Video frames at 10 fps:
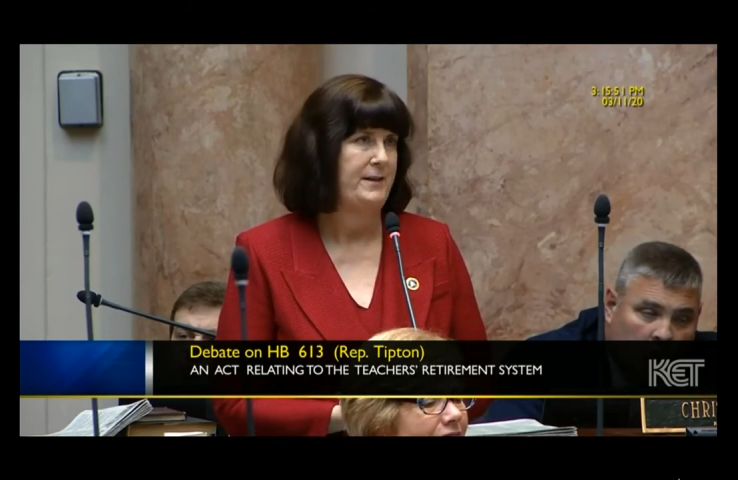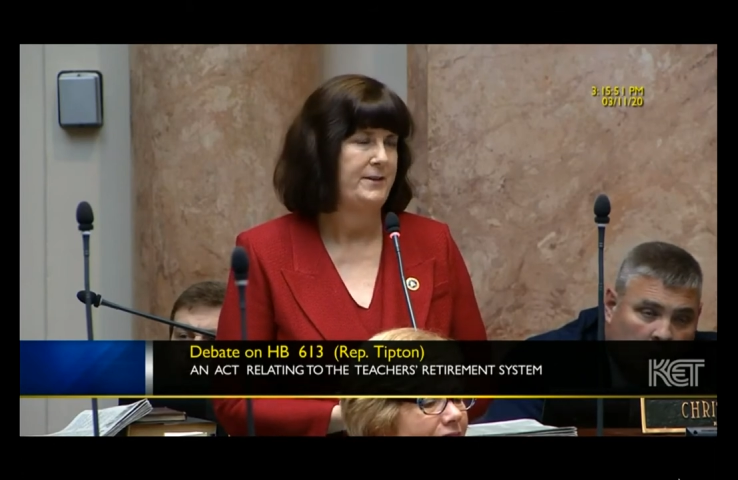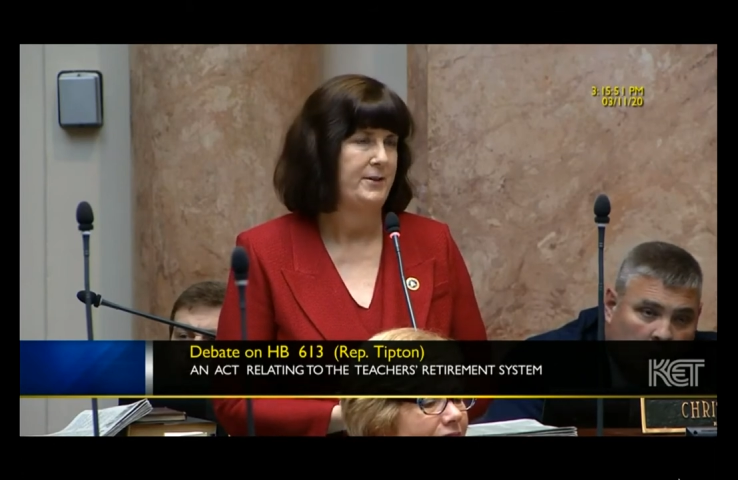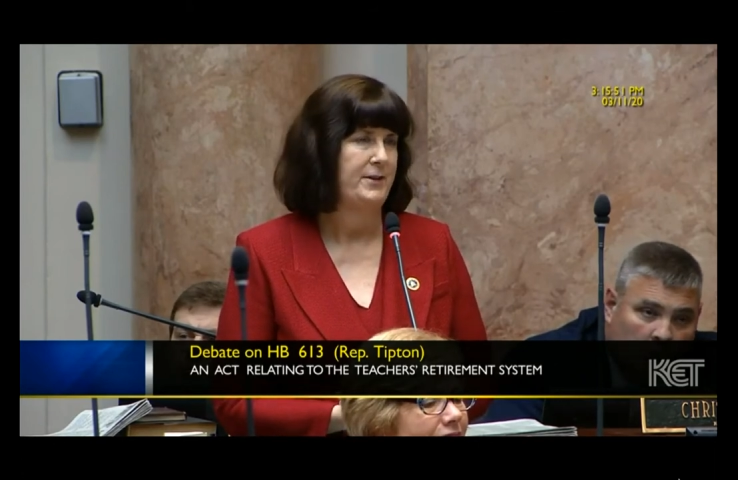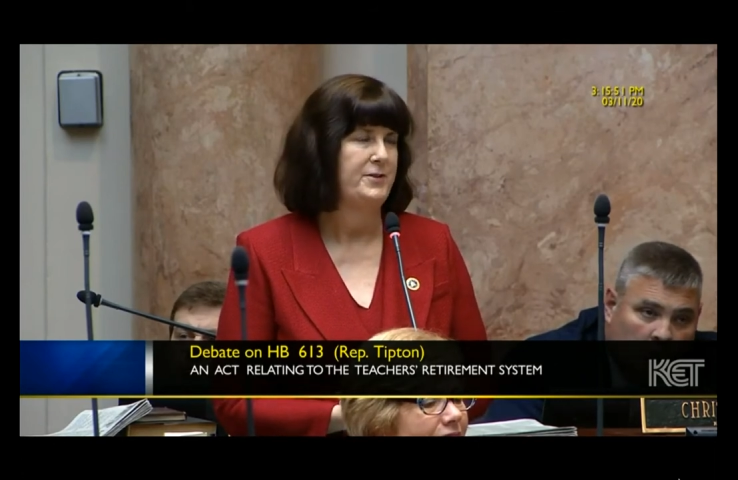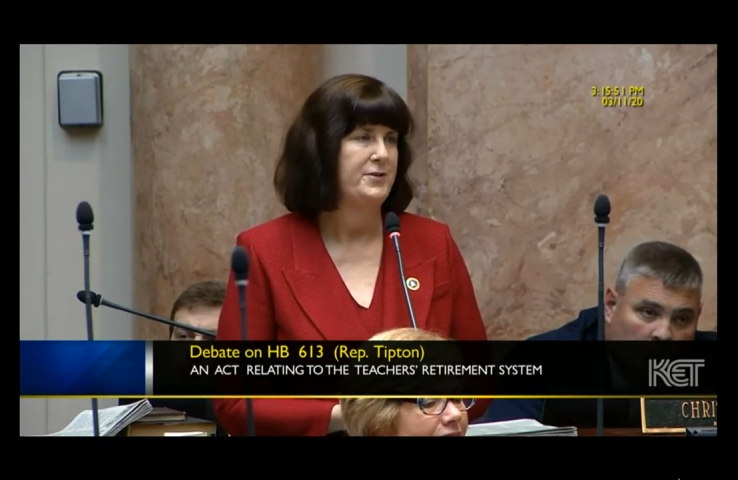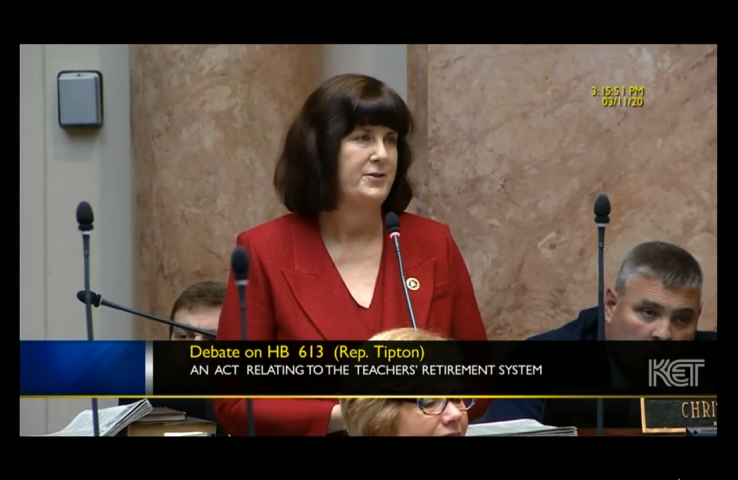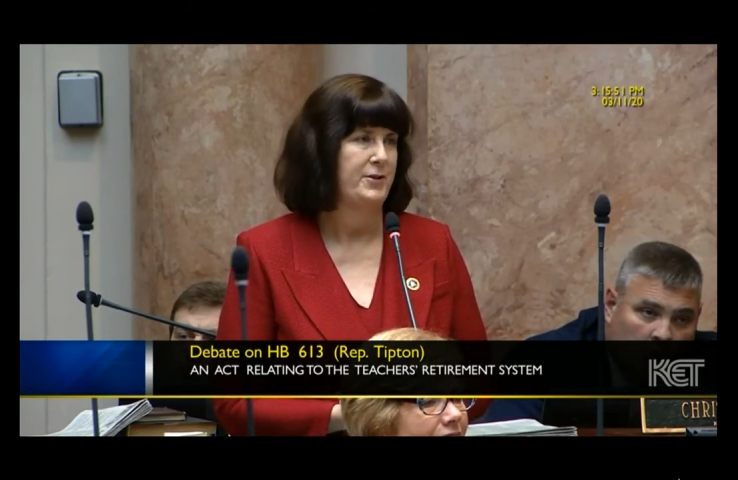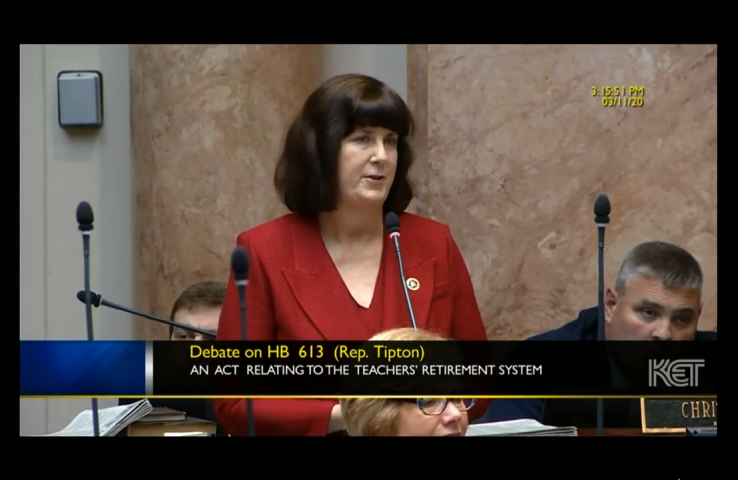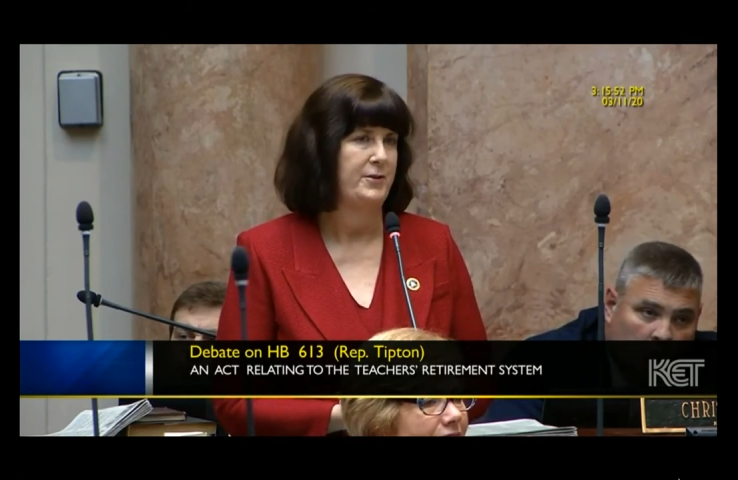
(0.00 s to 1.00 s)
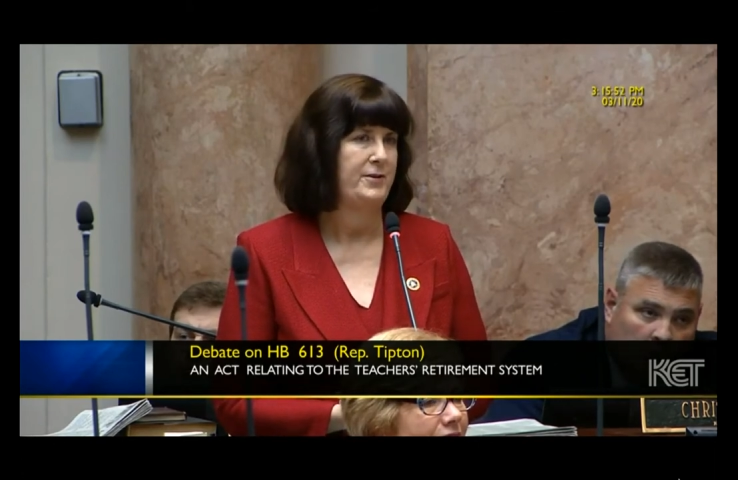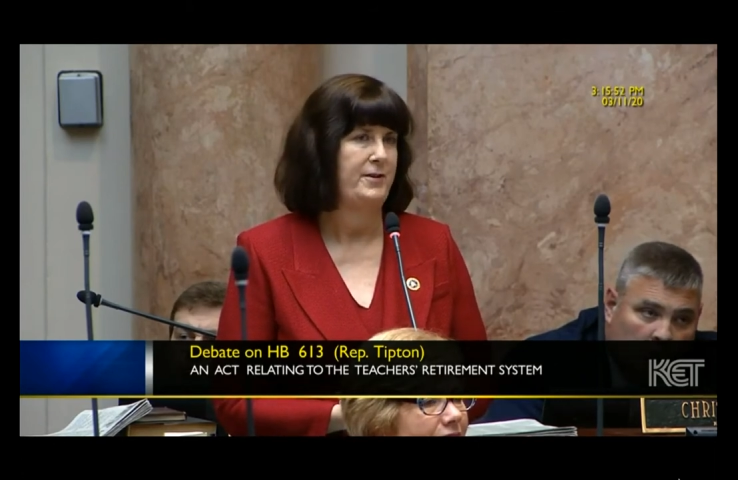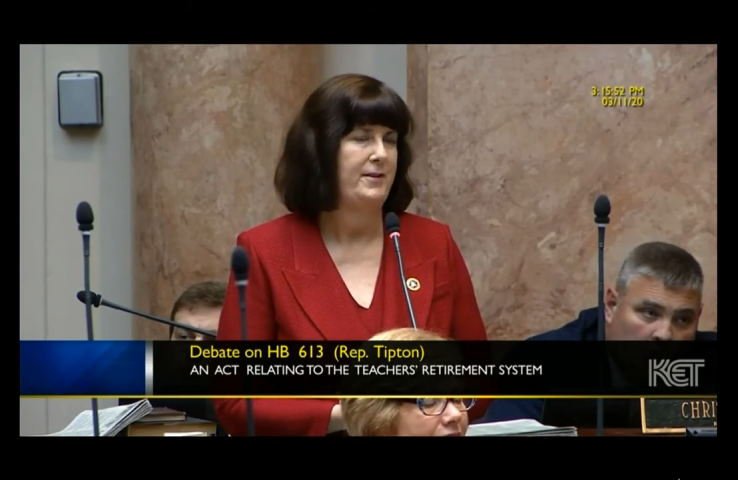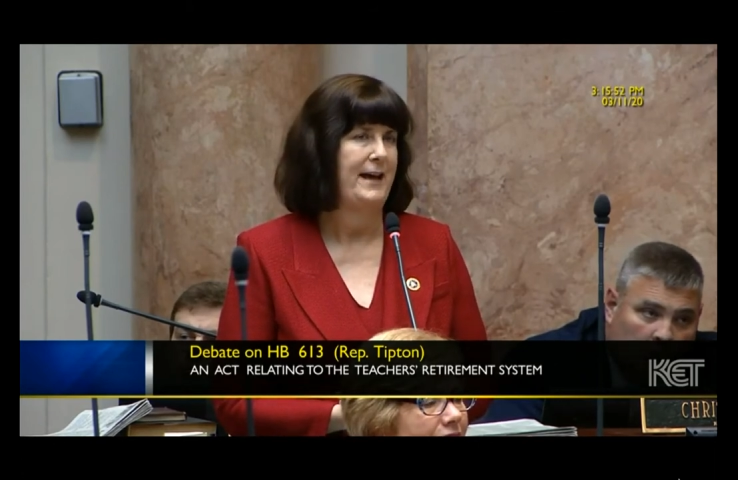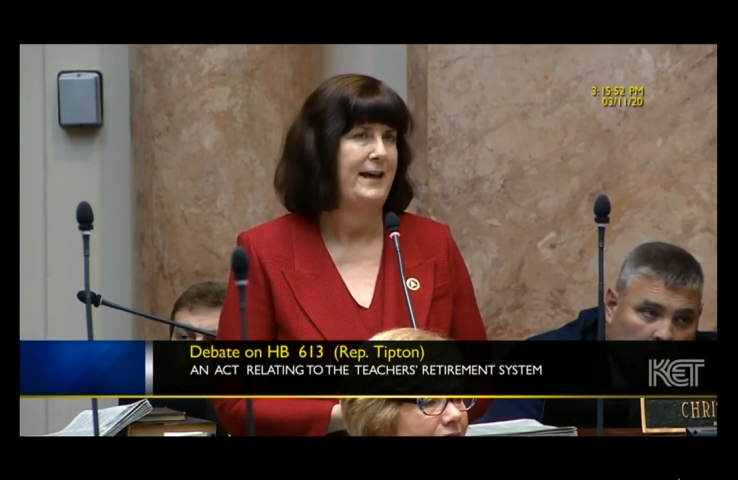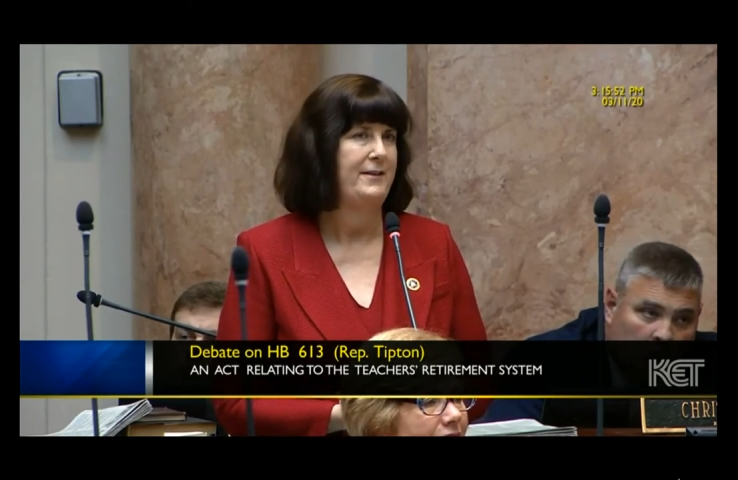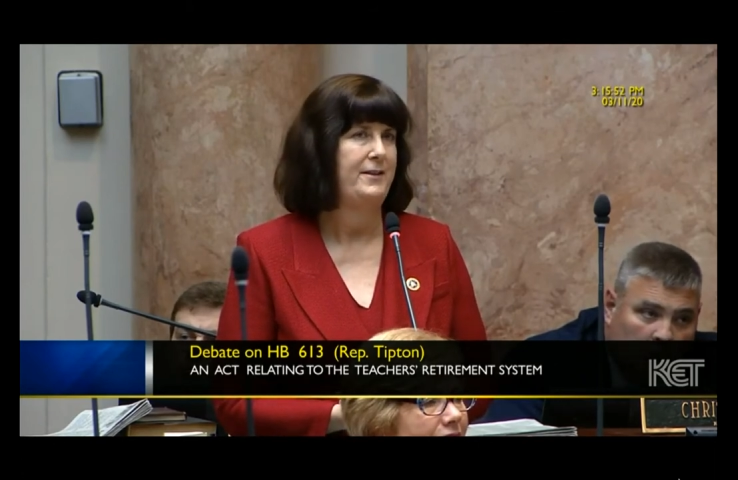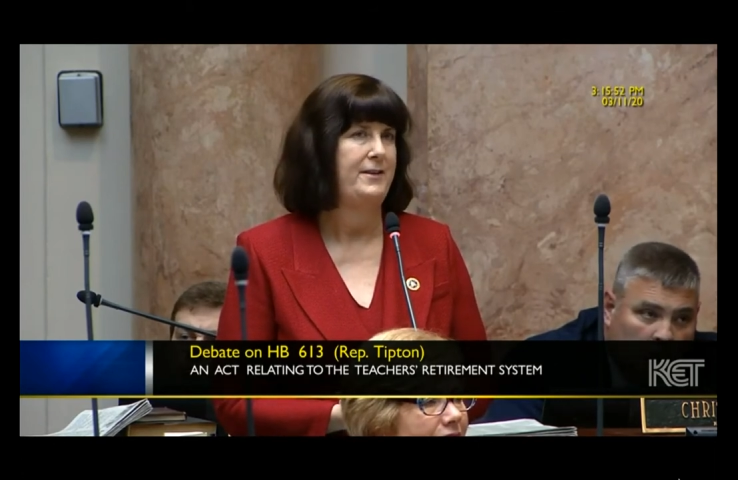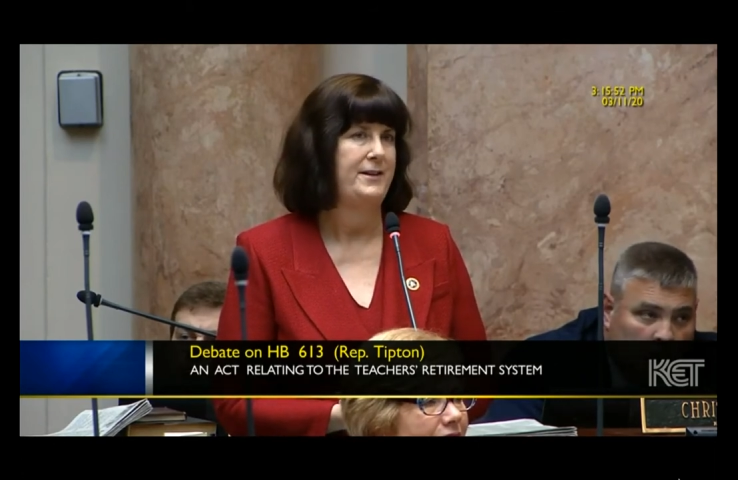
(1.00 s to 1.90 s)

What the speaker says: that they're concerned that